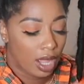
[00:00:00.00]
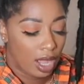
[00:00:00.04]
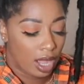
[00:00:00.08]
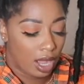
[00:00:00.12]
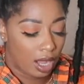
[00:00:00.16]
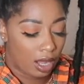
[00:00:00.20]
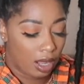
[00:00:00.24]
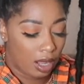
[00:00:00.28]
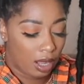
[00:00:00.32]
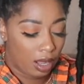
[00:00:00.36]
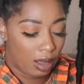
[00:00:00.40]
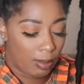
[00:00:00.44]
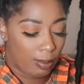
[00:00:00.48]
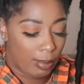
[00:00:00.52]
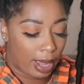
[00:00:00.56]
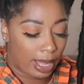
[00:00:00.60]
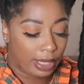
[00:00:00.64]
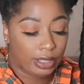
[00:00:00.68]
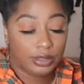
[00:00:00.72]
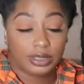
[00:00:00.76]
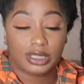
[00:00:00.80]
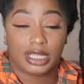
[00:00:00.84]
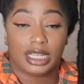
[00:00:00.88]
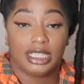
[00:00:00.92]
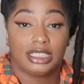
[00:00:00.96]
I
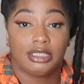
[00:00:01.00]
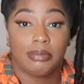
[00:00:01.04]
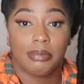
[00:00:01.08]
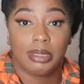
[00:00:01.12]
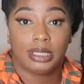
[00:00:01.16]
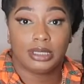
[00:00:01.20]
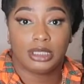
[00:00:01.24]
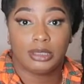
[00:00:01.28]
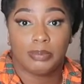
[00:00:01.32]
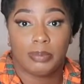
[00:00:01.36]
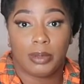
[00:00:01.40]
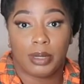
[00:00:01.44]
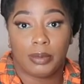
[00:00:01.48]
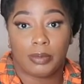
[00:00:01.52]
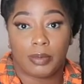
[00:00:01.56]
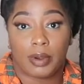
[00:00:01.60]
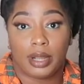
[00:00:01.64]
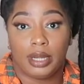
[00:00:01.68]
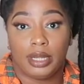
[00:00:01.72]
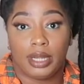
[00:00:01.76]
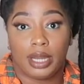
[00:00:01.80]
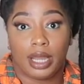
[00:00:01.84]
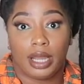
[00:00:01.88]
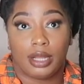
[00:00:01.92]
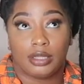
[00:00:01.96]
use SMS Bump
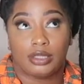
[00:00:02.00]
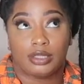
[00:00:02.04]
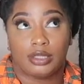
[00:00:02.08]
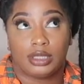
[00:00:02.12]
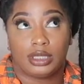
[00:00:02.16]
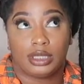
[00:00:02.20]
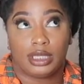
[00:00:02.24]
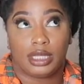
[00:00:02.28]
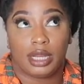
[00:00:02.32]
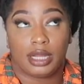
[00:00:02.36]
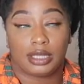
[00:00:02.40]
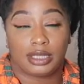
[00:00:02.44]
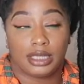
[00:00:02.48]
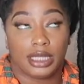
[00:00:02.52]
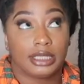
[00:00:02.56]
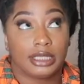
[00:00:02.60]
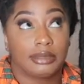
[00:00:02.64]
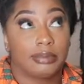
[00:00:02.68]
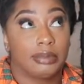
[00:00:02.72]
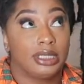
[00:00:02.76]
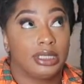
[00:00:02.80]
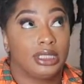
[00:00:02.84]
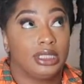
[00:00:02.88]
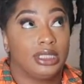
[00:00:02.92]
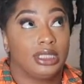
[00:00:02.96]
right now to send out text
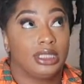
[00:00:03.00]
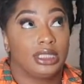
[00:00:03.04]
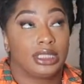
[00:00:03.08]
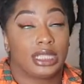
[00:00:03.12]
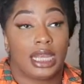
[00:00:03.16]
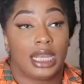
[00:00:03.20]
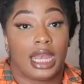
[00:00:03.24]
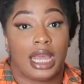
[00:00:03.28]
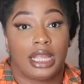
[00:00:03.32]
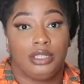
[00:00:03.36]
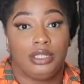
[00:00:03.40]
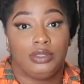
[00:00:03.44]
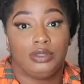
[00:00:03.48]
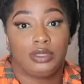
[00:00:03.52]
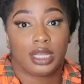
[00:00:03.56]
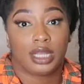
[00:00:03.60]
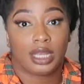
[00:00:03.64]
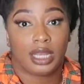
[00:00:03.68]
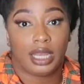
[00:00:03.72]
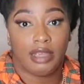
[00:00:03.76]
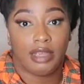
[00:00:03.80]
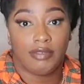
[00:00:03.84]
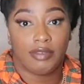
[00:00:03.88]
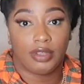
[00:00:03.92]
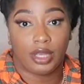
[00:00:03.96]
messages, and I use
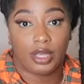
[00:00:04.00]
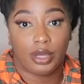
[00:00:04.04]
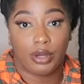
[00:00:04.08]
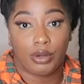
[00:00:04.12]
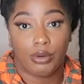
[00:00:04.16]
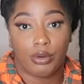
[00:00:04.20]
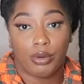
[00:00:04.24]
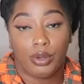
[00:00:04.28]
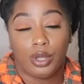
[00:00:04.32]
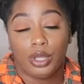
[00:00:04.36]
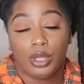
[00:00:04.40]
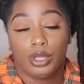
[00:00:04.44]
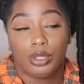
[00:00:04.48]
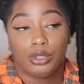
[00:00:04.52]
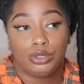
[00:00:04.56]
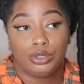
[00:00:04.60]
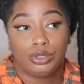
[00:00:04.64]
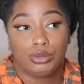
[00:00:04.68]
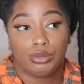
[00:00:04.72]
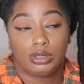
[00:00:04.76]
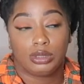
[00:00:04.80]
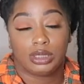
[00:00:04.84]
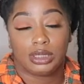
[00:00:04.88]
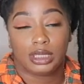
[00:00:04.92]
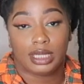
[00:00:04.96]
Klaviyo
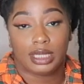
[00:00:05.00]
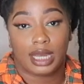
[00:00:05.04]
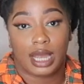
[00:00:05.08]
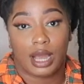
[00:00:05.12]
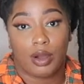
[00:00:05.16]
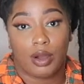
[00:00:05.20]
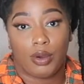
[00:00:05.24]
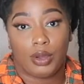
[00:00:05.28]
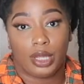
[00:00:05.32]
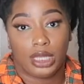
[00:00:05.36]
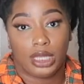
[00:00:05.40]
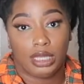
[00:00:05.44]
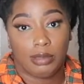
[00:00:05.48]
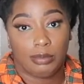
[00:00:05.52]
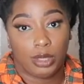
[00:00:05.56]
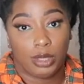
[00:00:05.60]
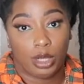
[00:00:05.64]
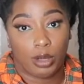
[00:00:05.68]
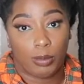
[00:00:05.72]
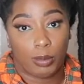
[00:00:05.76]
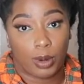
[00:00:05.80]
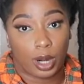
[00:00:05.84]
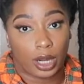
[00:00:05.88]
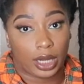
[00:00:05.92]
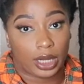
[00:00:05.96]
to send out
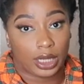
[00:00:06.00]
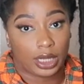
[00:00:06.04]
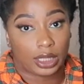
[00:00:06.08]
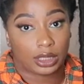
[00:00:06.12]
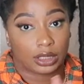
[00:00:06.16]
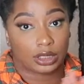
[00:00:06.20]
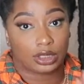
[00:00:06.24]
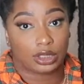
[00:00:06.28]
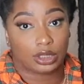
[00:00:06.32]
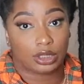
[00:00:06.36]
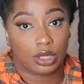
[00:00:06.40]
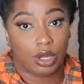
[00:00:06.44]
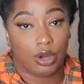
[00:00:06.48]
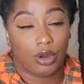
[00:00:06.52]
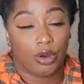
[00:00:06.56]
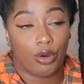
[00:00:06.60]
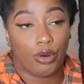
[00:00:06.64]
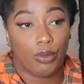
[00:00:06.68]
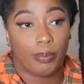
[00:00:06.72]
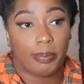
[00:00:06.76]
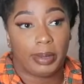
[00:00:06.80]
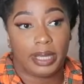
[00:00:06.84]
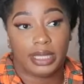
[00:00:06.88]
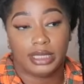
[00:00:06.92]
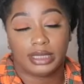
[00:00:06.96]
email marketing.
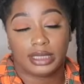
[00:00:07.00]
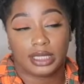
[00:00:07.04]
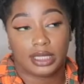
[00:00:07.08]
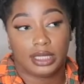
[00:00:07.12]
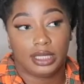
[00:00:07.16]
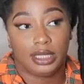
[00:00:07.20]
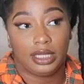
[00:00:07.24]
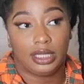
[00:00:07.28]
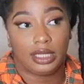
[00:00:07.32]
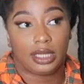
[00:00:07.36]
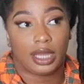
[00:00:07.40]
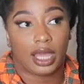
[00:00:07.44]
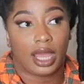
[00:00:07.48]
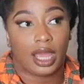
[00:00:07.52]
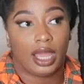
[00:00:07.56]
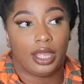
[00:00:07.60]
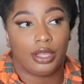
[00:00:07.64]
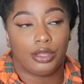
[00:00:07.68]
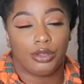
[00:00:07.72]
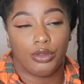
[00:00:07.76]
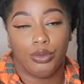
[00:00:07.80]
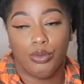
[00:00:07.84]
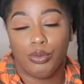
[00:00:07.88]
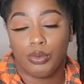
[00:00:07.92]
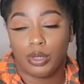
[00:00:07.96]
So basically,
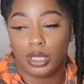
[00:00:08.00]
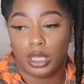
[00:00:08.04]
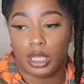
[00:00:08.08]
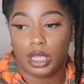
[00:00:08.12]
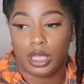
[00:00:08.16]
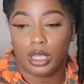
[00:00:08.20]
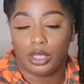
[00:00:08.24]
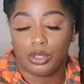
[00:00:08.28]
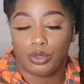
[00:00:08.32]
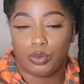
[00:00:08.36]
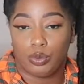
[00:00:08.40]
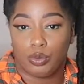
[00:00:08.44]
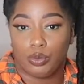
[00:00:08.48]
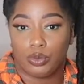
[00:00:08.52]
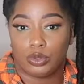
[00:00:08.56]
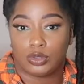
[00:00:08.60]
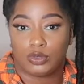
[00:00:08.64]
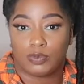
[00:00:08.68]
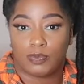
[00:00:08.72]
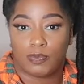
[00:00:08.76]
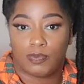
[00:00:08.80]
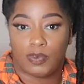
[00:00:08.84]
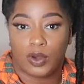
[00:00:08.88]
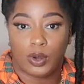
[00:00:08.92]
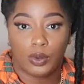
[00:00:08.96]
like, you can use
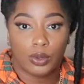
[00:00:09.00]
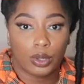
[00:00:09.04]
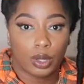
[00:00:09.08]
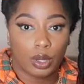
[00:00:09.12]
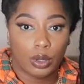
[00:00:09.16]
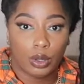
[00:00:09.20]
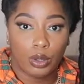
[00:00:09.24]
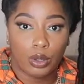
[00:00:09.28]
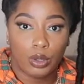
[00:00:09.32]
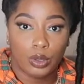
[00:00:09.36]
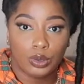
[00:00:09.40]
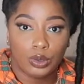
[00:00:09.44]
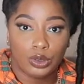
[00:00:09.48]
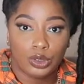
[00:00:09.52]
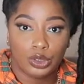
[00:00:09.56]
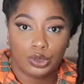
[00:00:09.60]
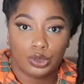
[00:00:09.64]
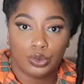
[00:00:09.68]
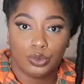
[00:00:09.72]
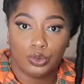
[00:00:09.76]
photos,